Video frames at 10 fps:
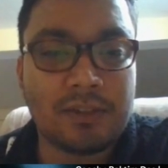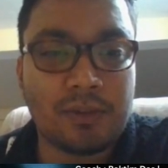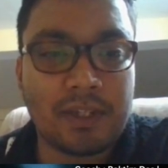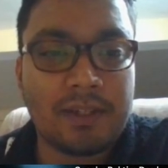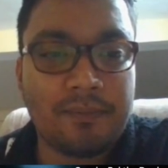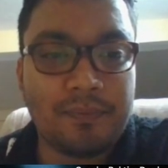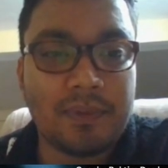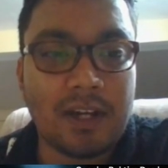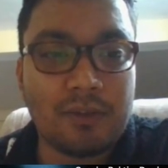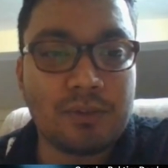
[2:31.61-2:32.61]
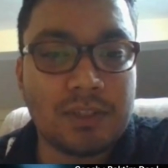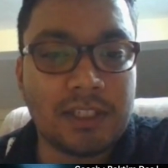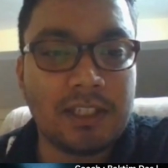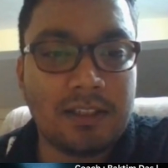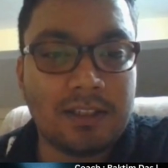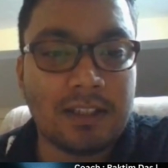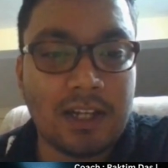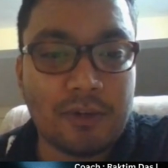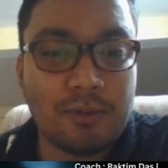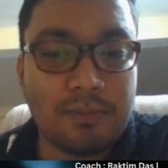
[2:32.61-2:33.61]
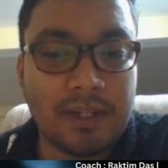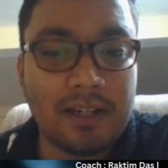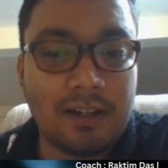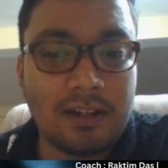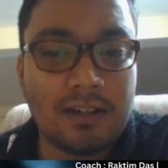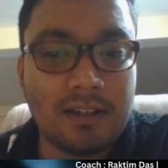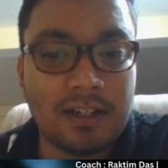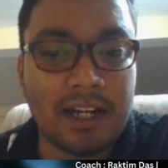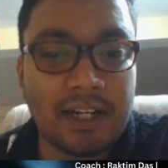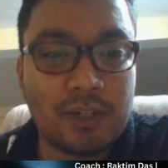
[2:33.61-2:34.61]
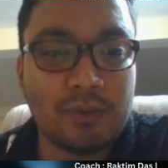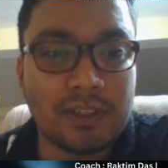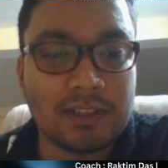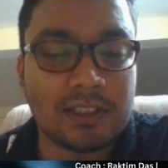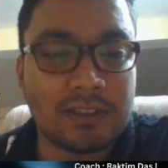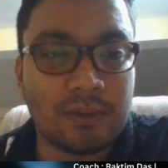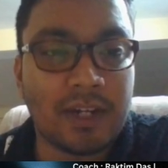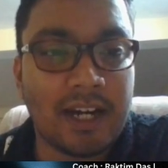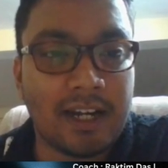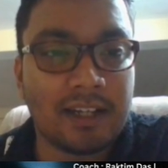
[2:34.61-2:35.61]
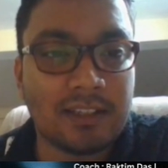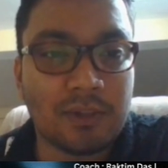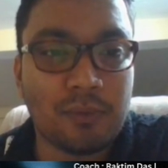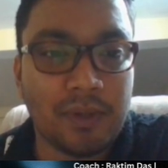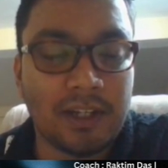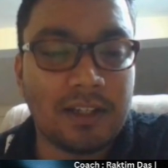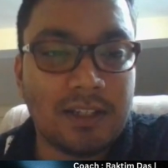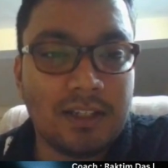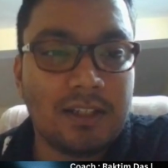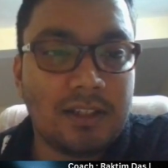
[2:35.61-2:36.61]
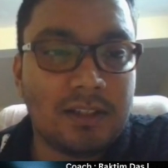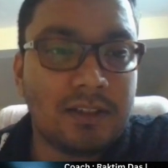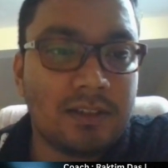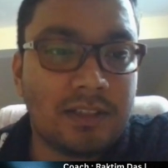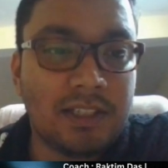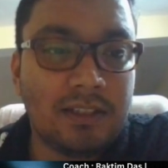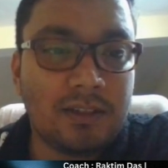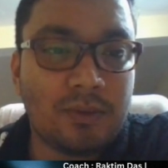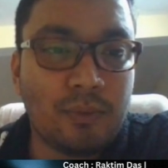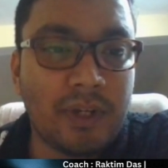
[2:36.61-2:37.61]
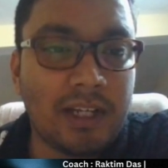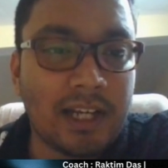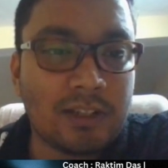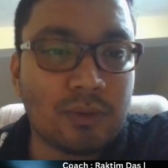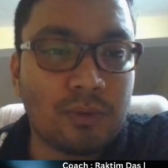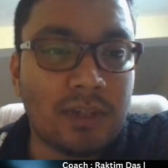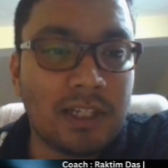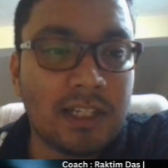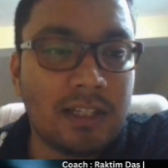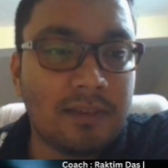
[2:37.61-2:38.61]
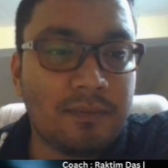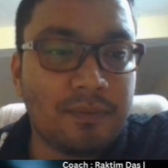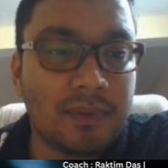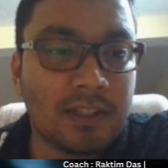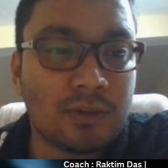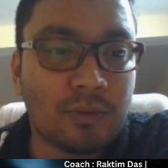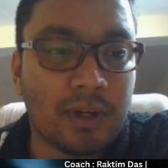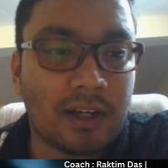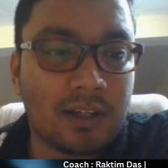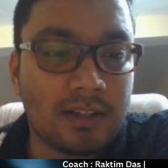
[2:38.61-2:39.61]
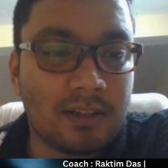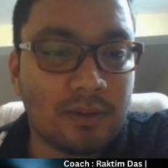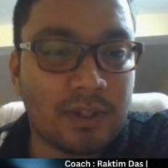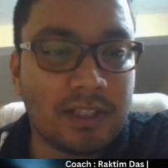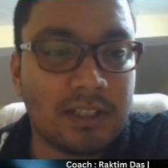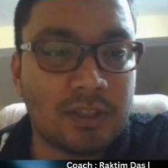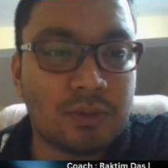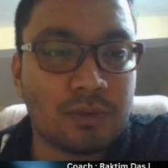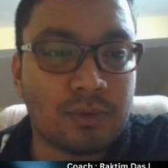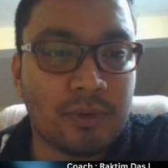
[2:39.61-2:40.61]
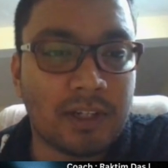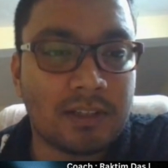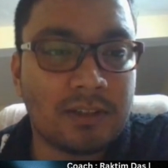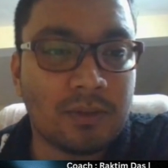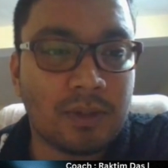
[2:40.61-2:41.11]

Okay, now you see, now you play knight to e6. Okay, attack the queen. See, queen has only this square. Okay, these two squares.